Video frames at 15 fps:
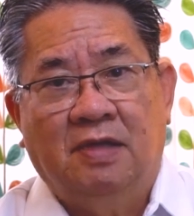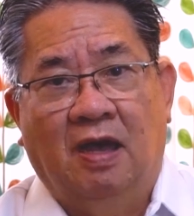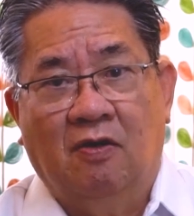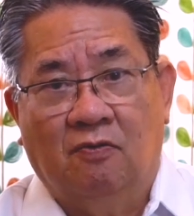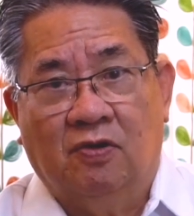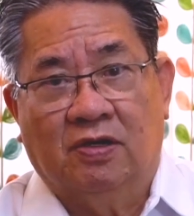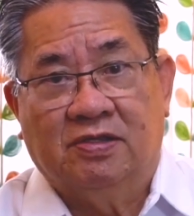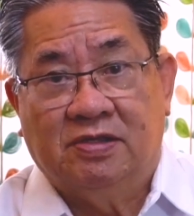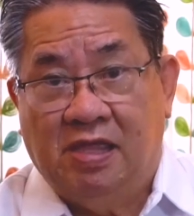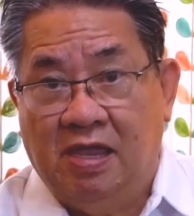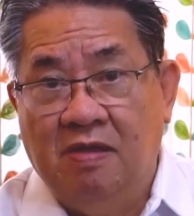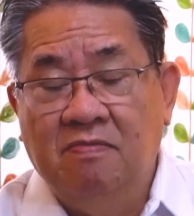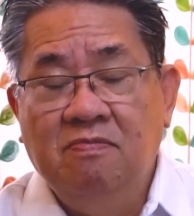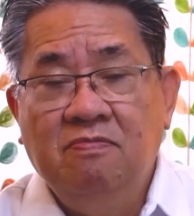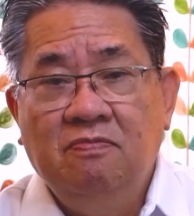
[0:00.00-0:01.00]
our
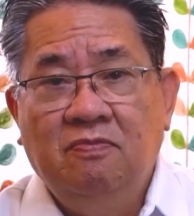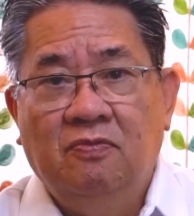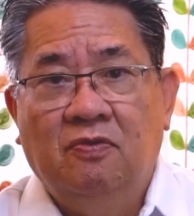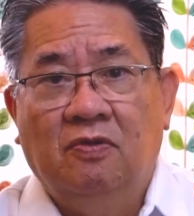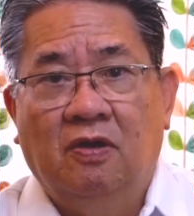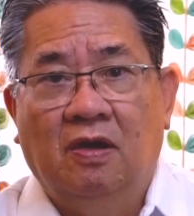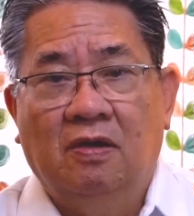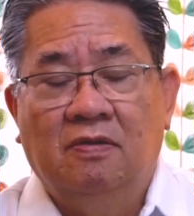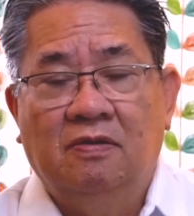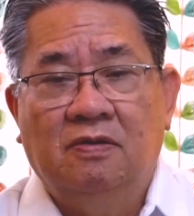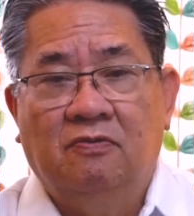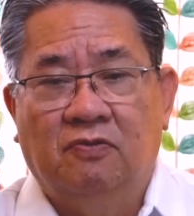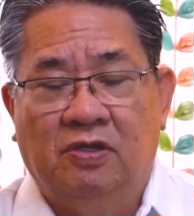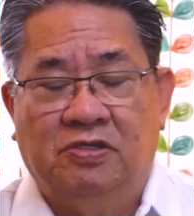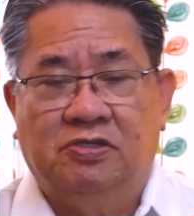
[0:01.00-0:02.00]
theme,
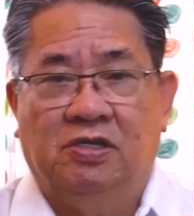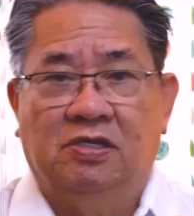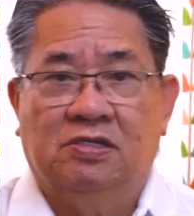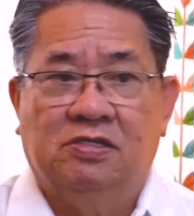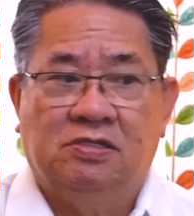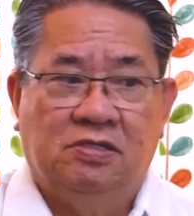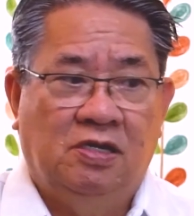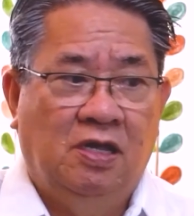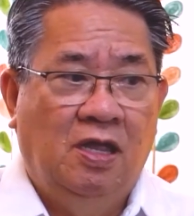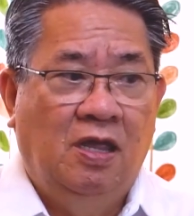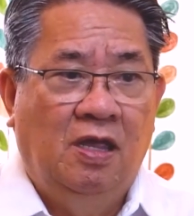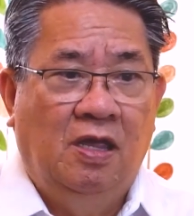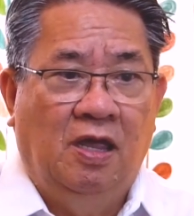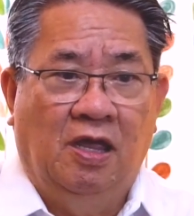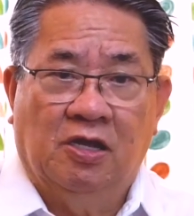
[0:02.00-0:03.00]
which is
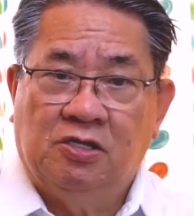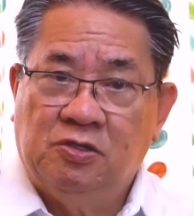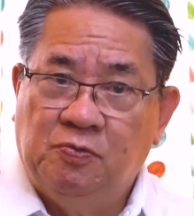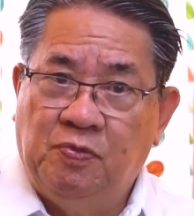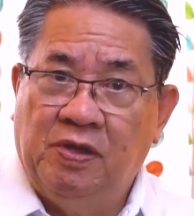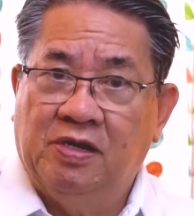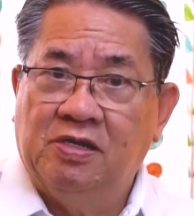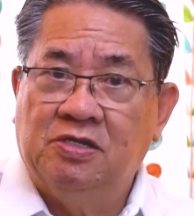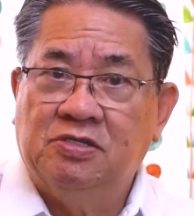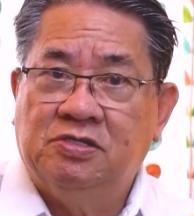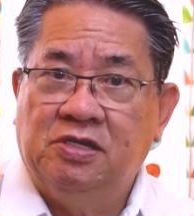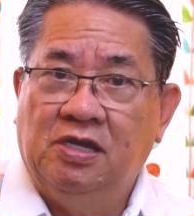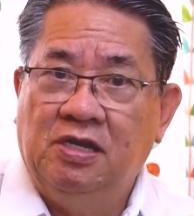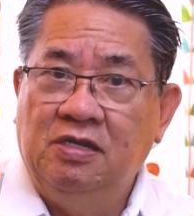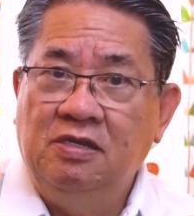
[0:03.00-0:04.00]

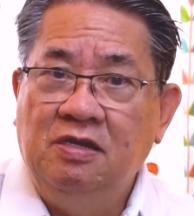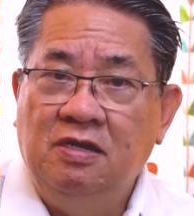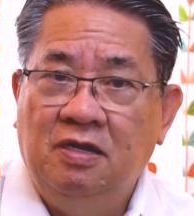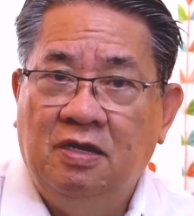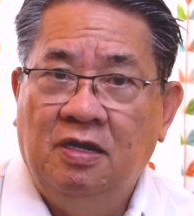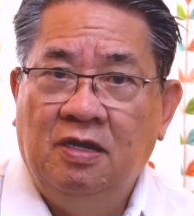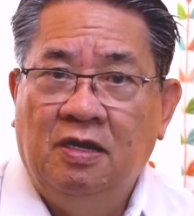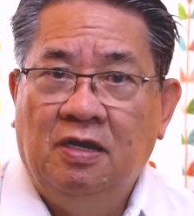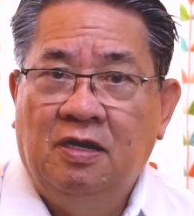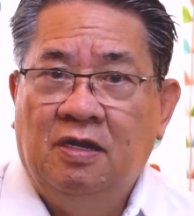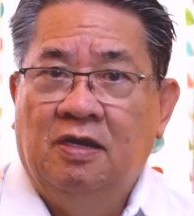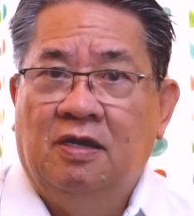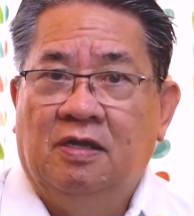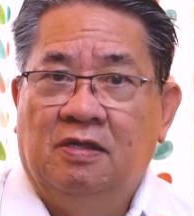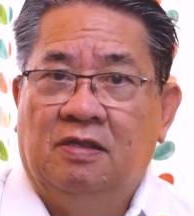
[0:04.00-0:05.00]
experiencing
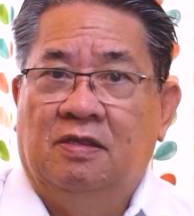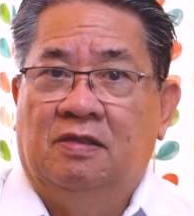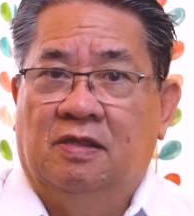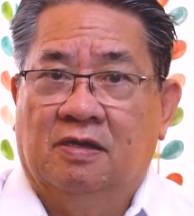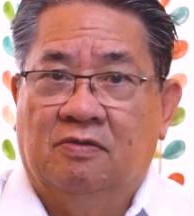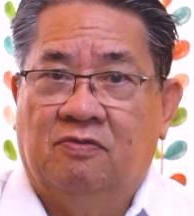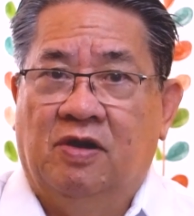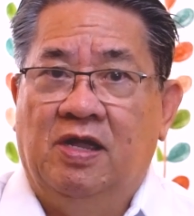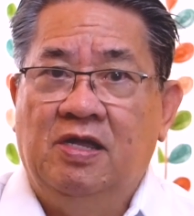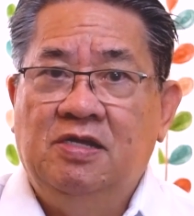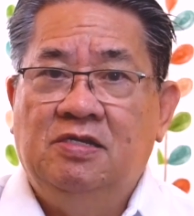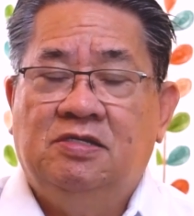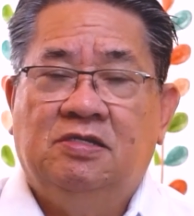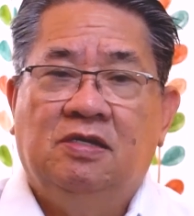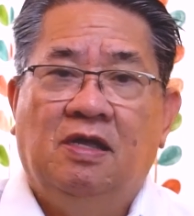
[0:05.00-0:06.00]
the
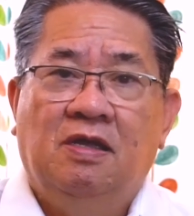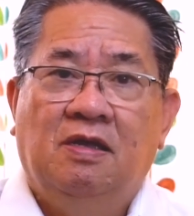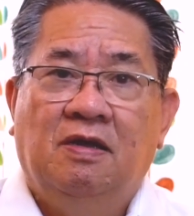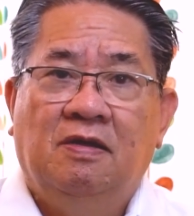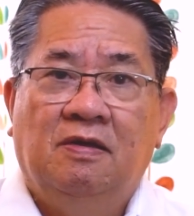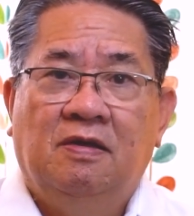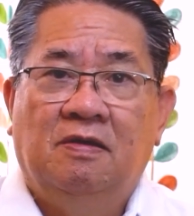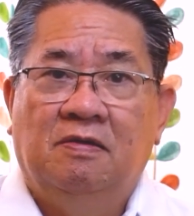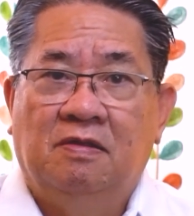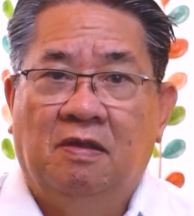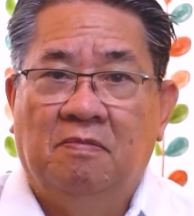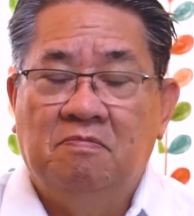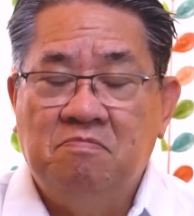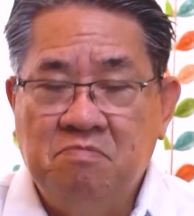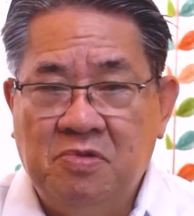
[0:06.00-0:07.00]
grace,
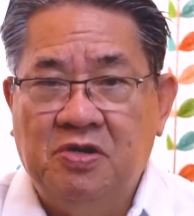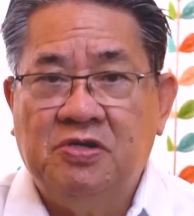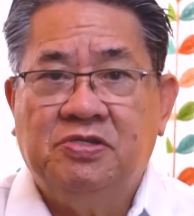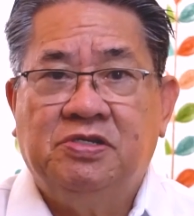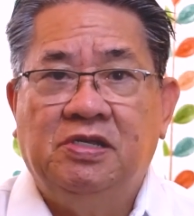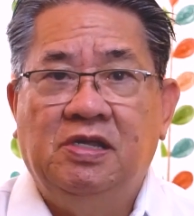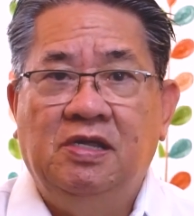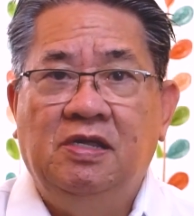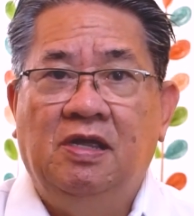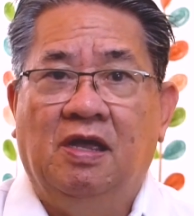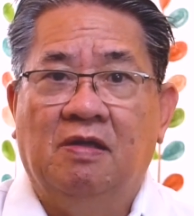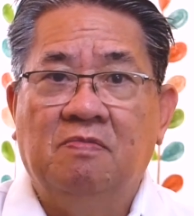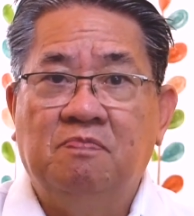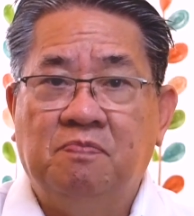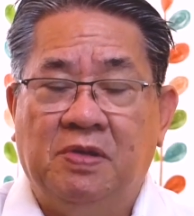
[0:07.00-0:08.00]
mercy,
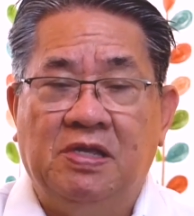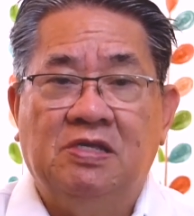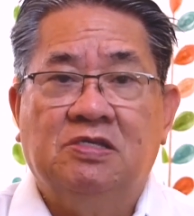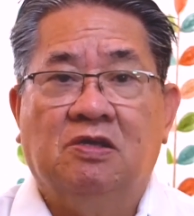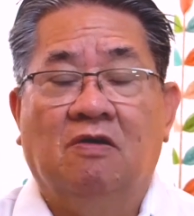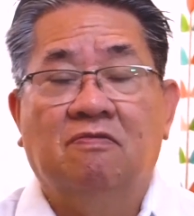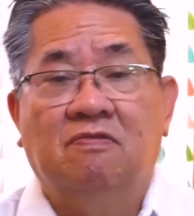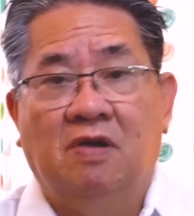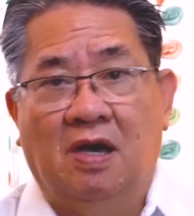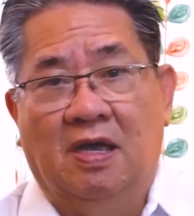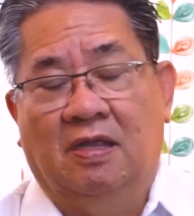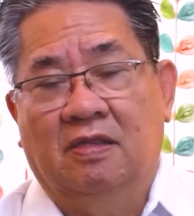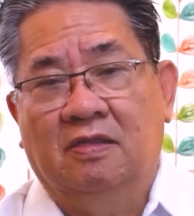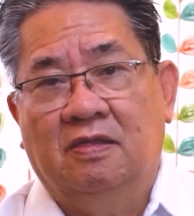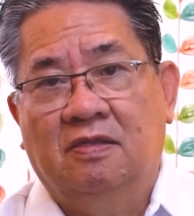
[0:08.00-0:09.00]
and peace of
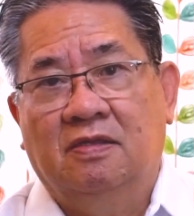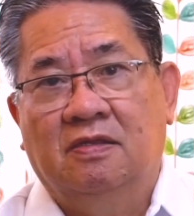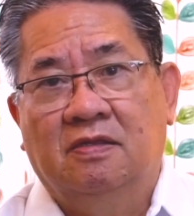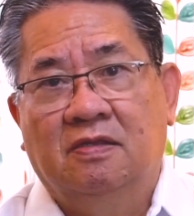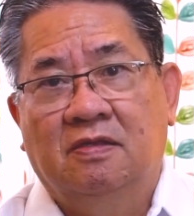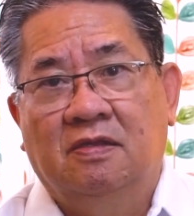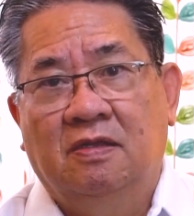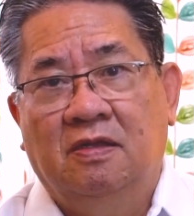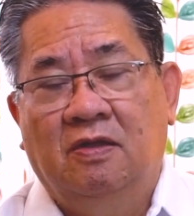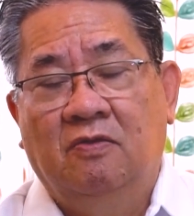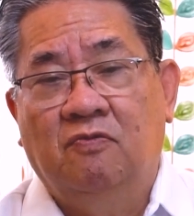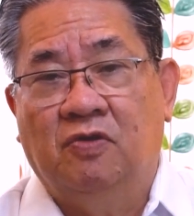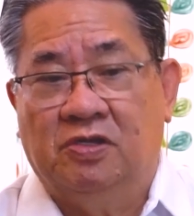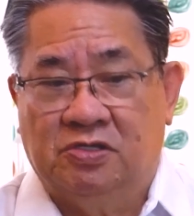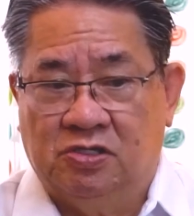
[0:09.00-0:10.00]
God,
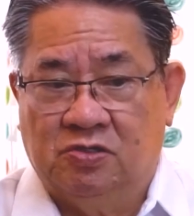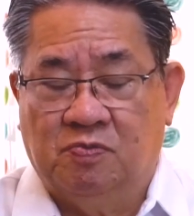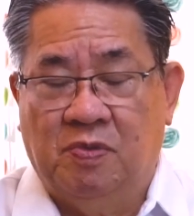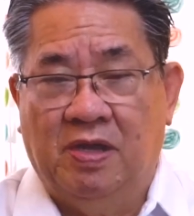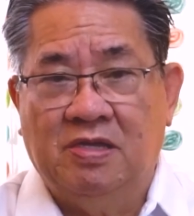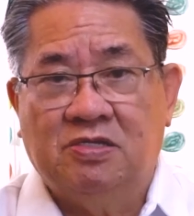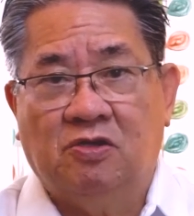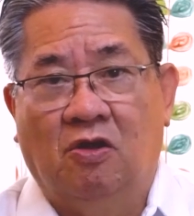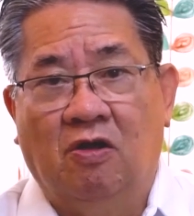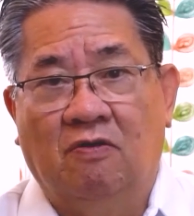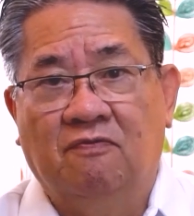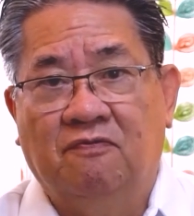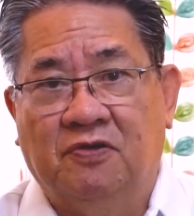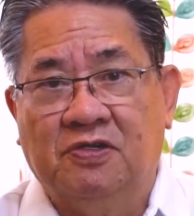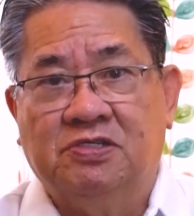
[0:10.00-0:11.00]
which is based
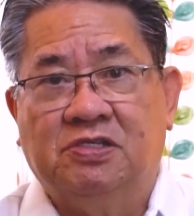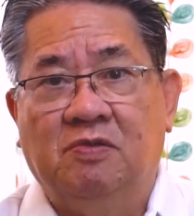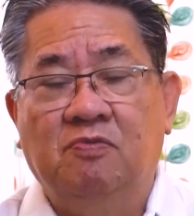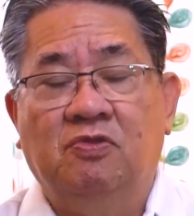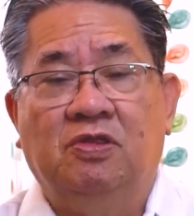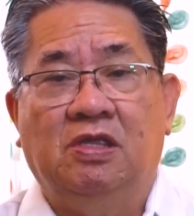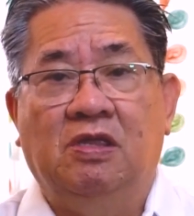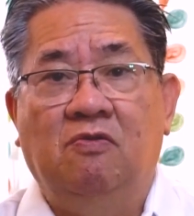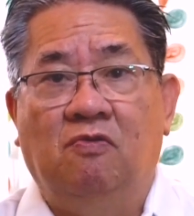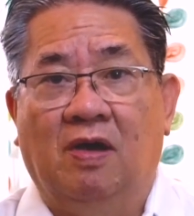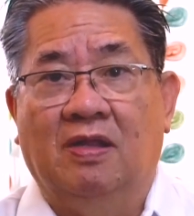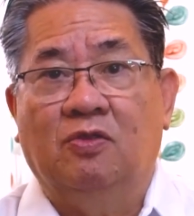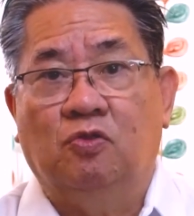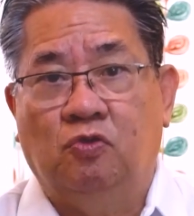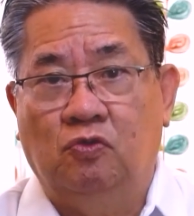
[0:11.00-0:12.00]
on First Timothy
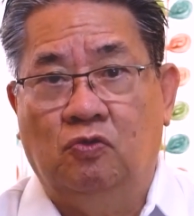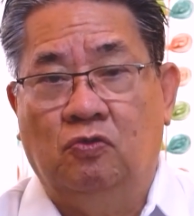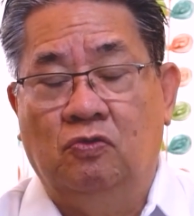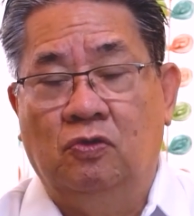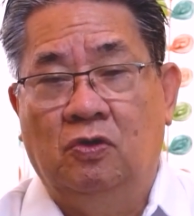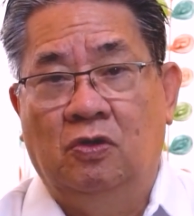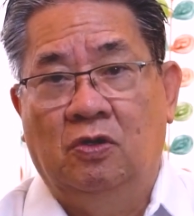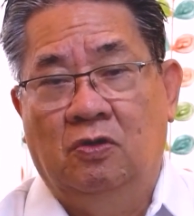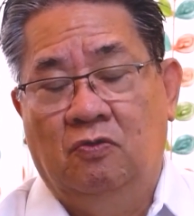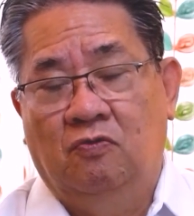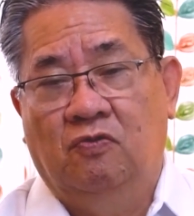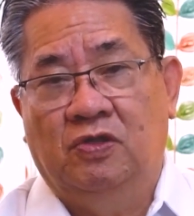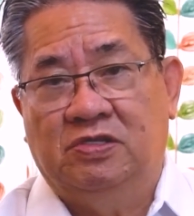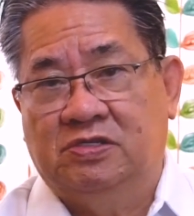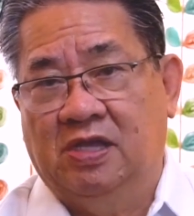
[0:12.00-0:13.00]
one two,
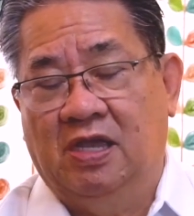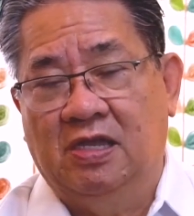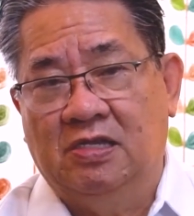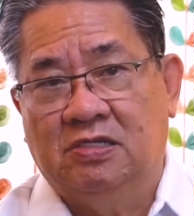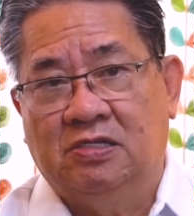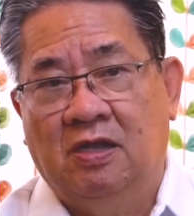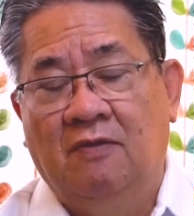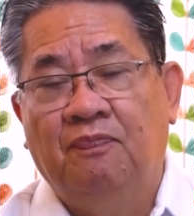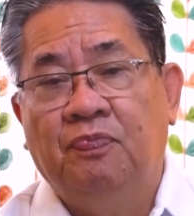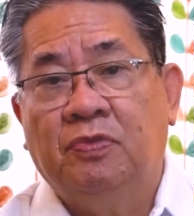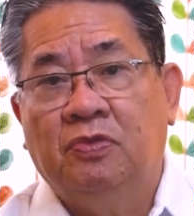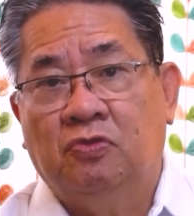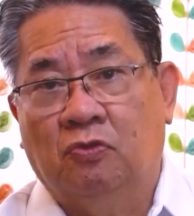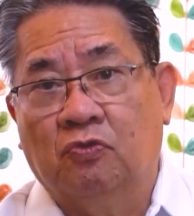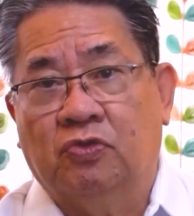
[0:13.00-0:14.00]
which says,
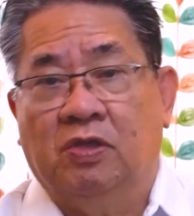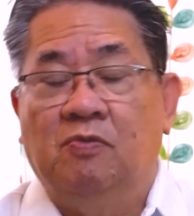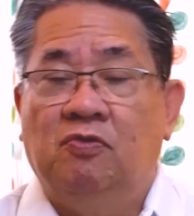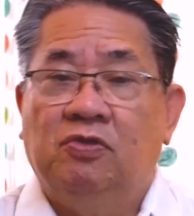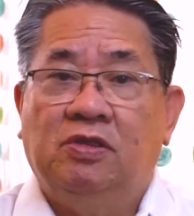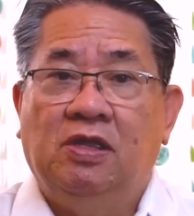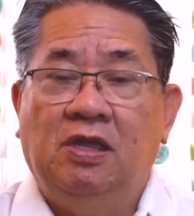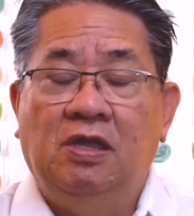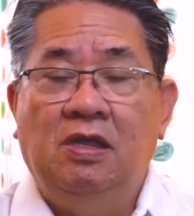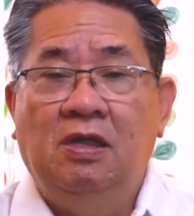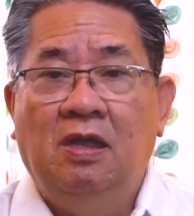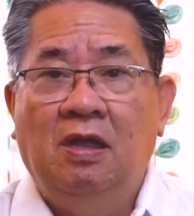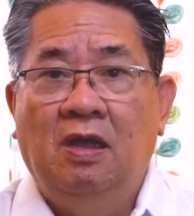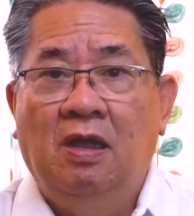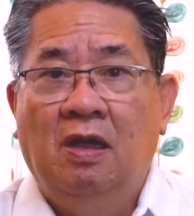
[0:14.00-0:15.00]
"To
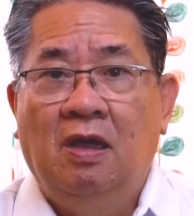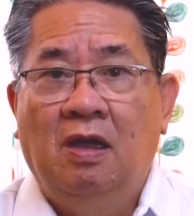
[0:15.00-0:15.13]
Timothy,